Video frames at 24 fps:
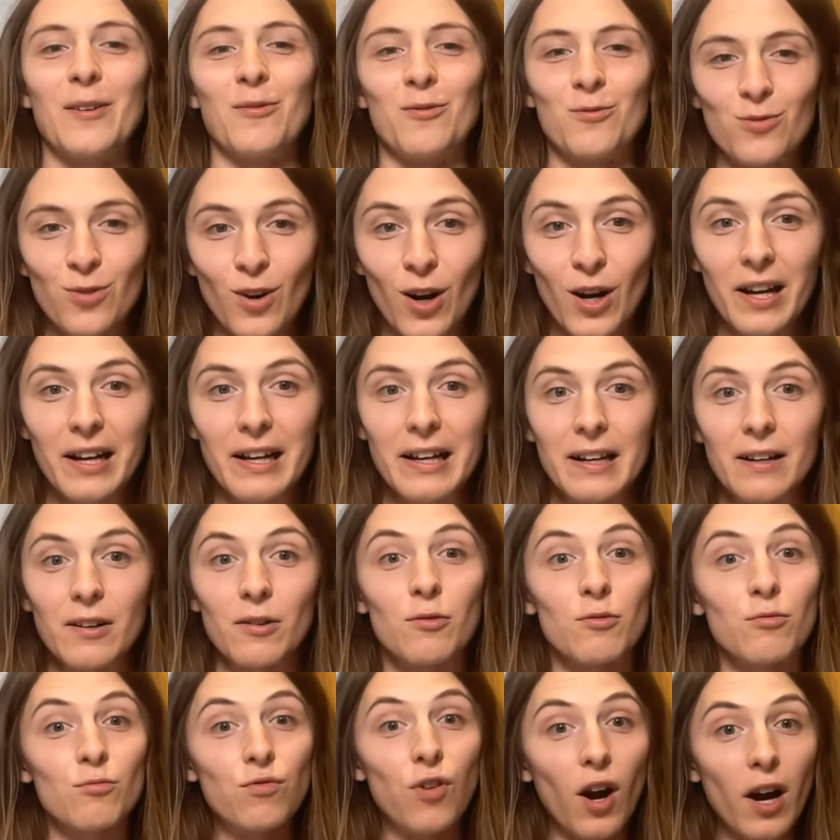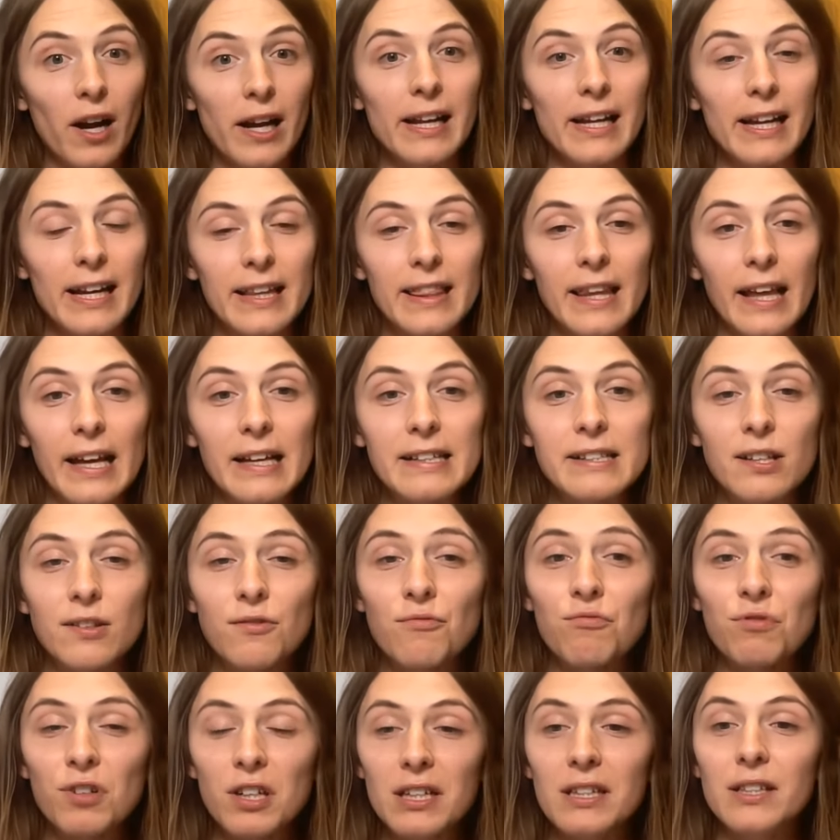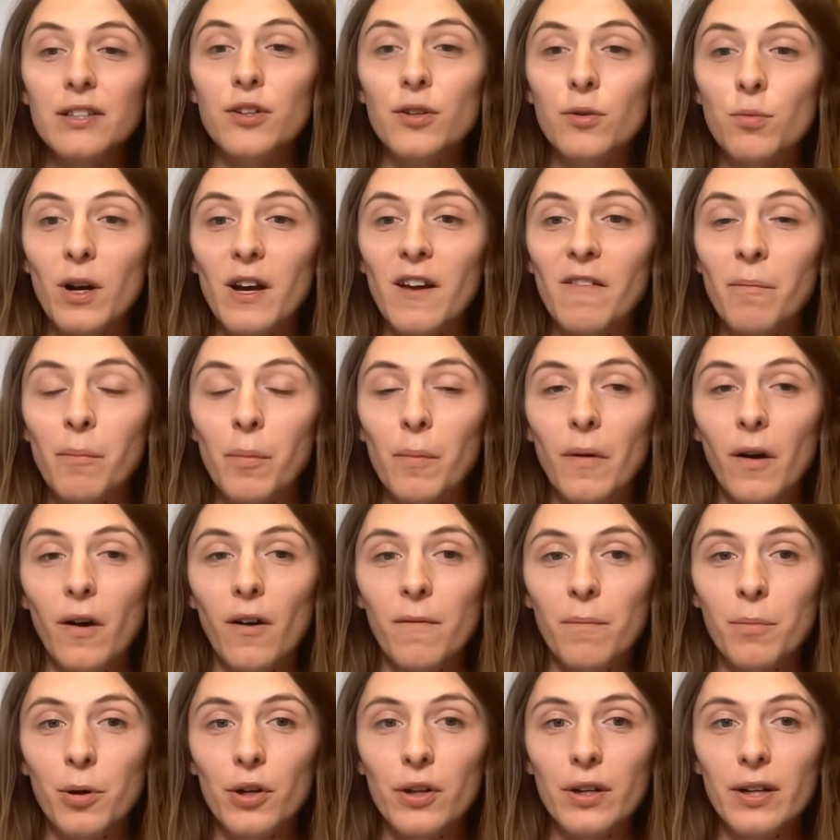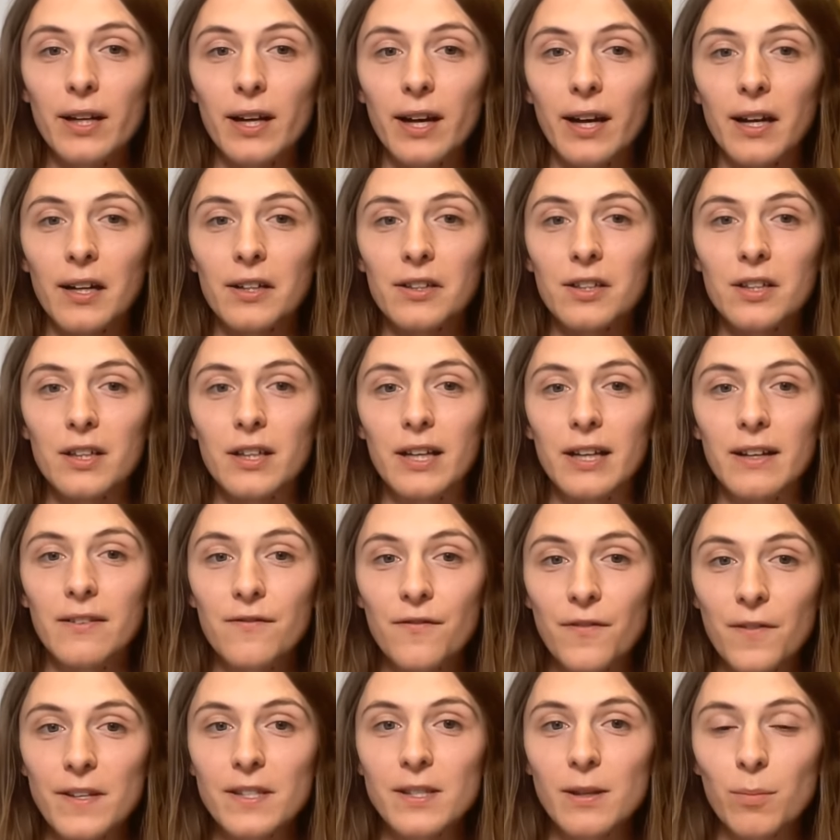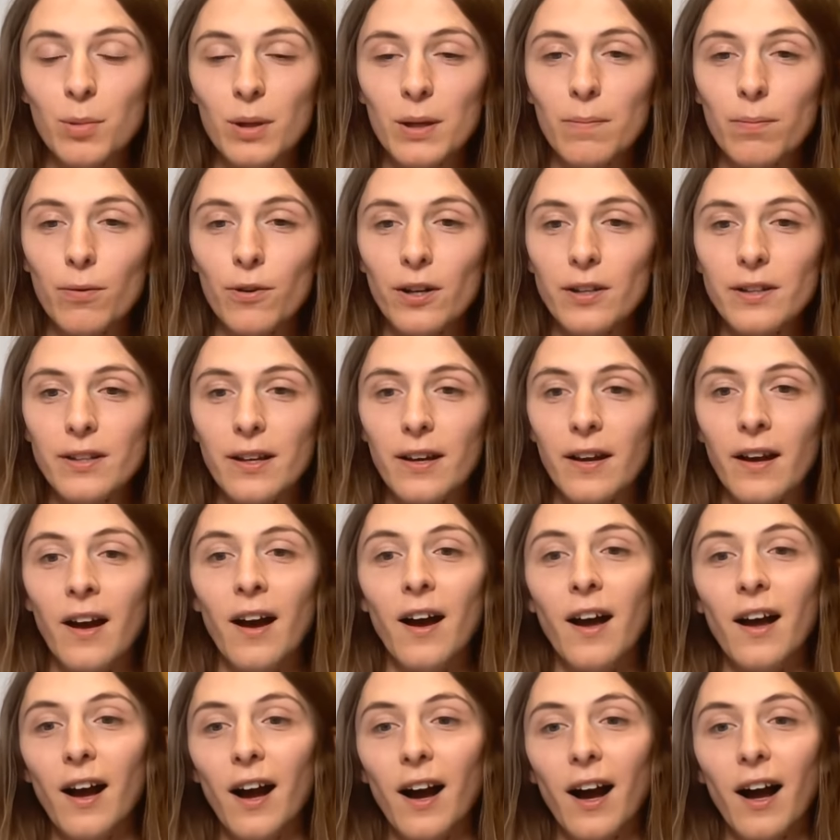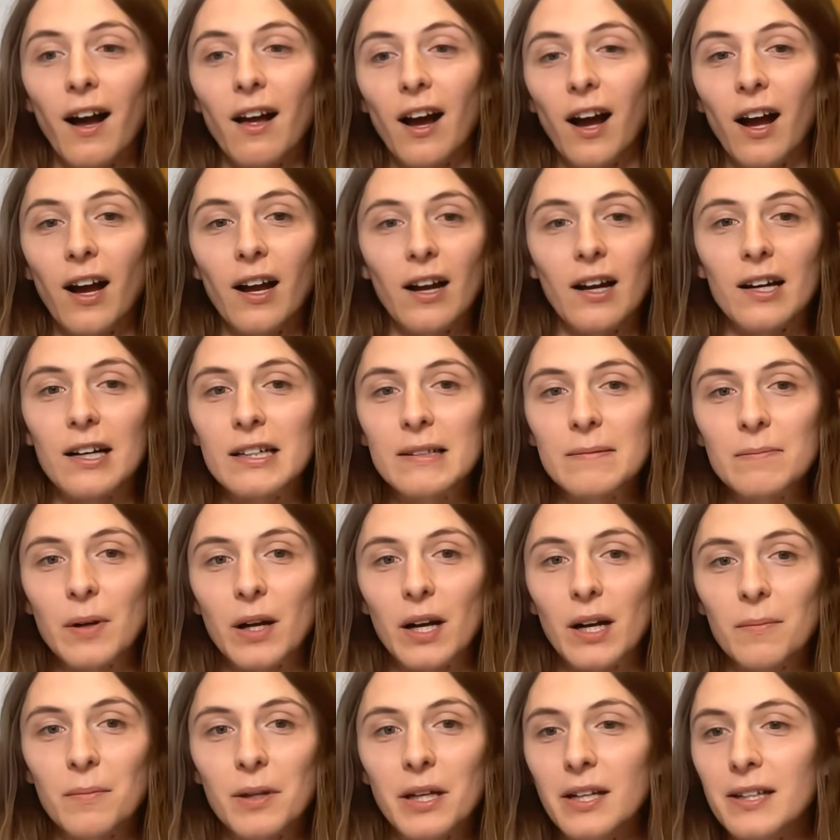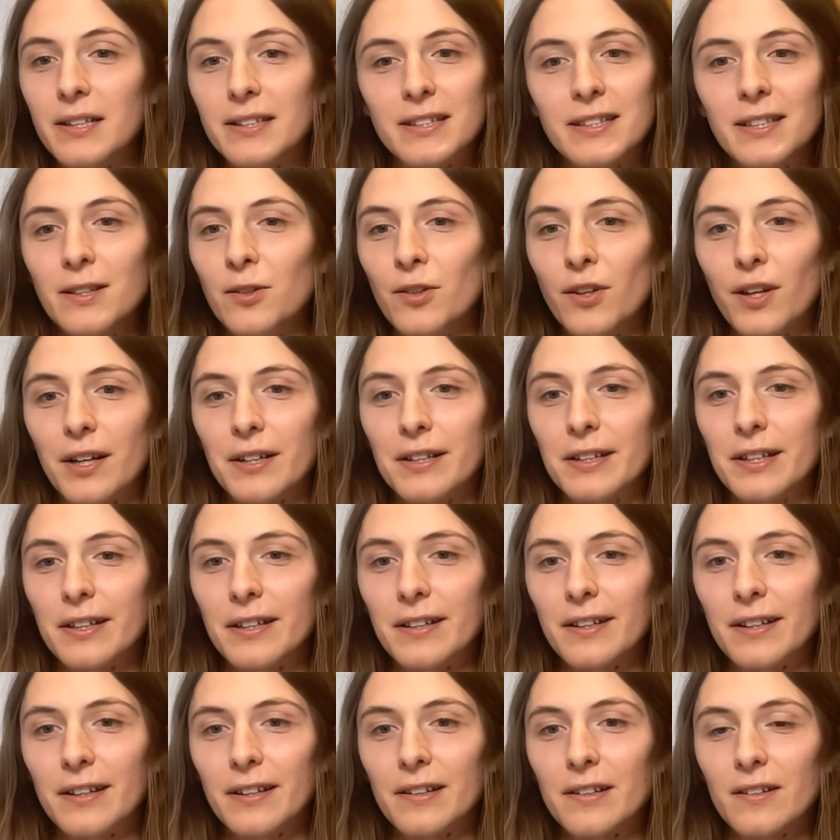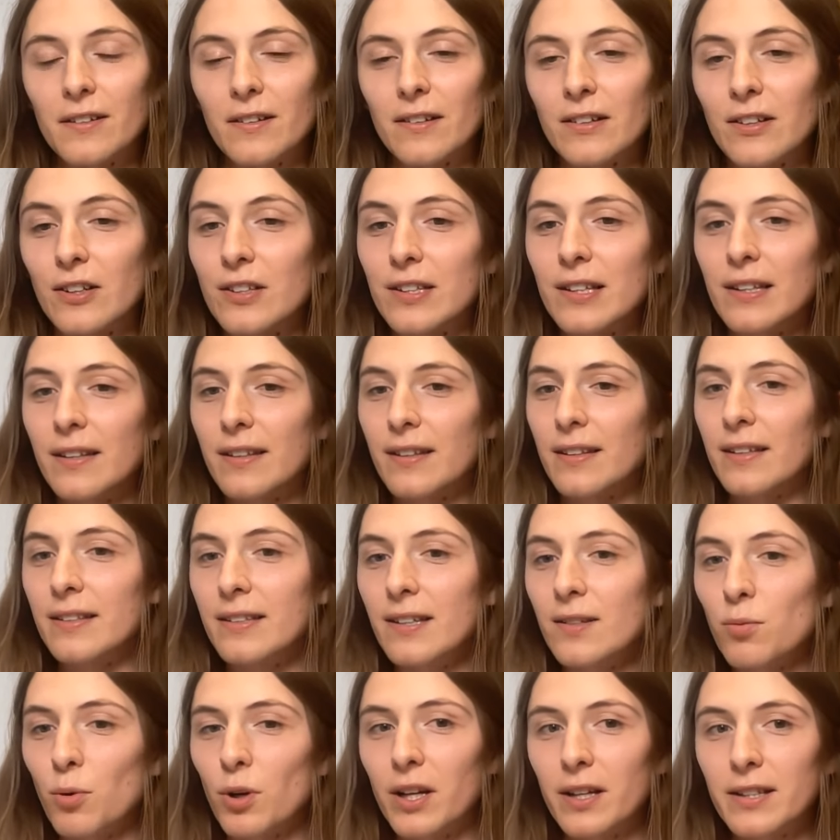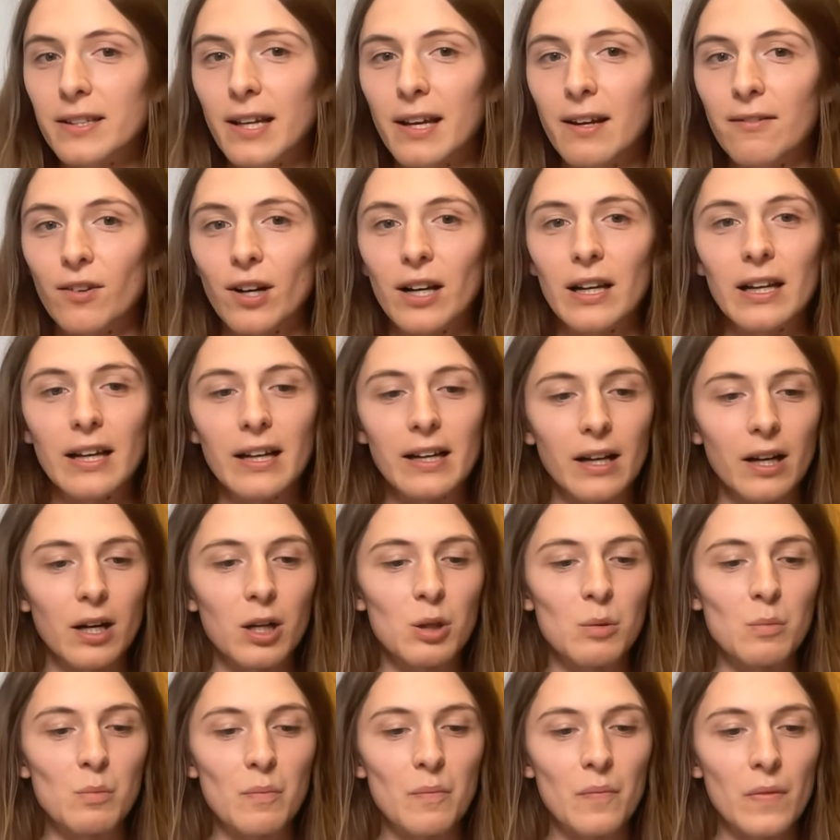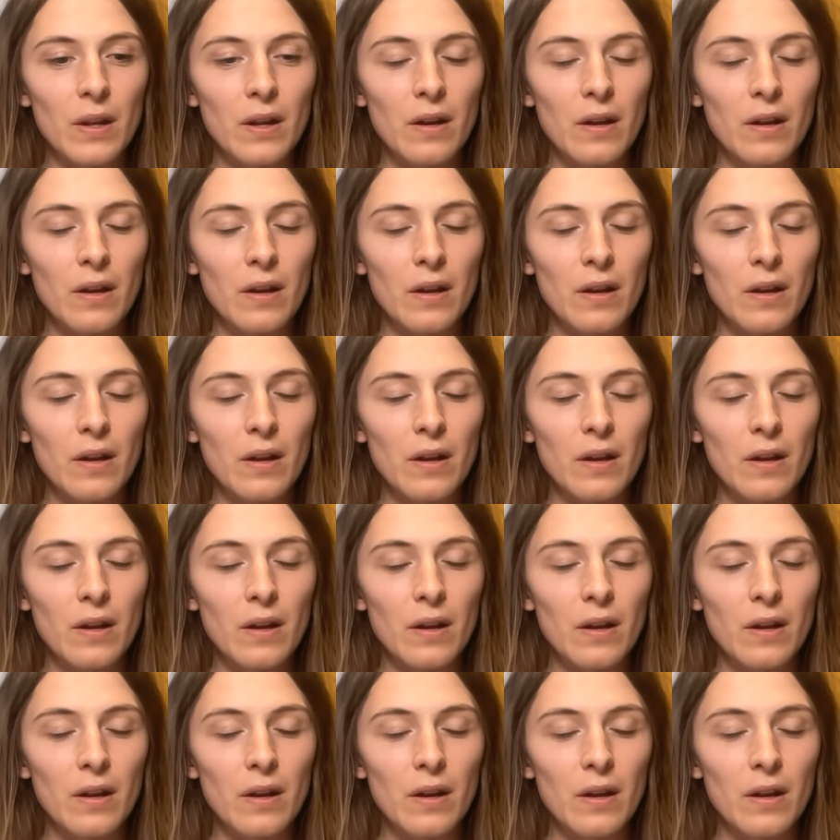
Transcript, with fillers: right, right. That's a really good way of, putting it, actually. Invisibly pretty. I, I I'm gonna steal that. I think because th- this is what I say, right? Like, um,